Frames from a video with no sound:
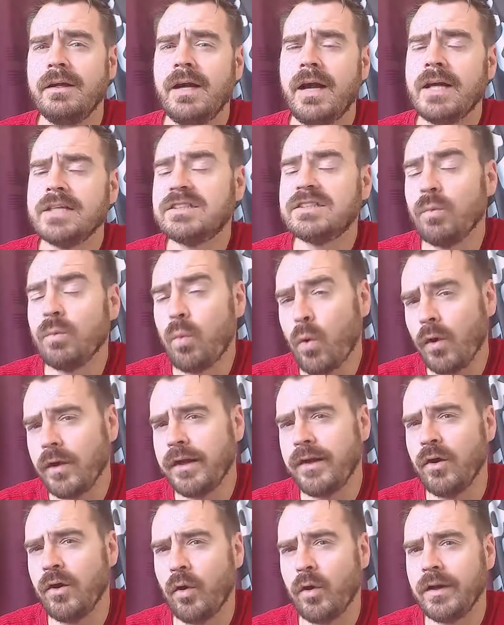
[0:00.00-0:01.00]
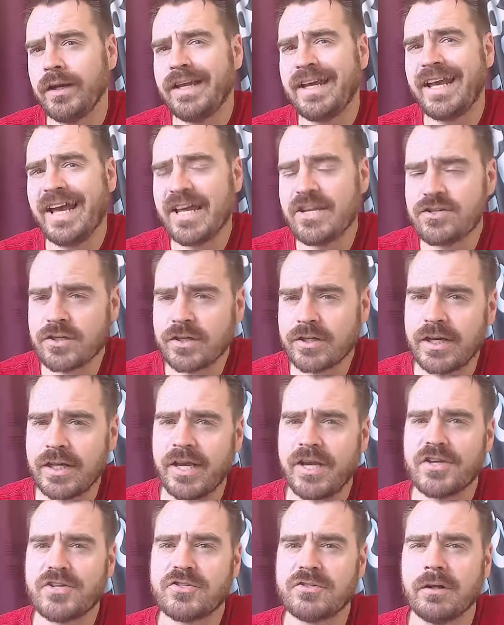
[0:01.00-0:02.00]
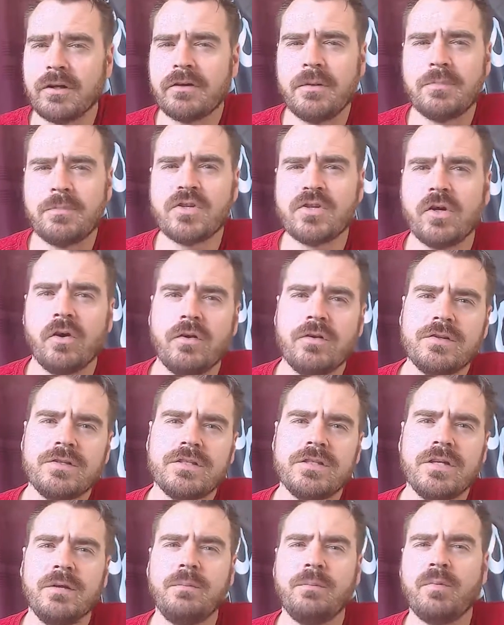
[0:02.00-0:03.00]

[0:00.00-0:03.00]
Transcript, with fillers: as the one and only educational cryptocurrency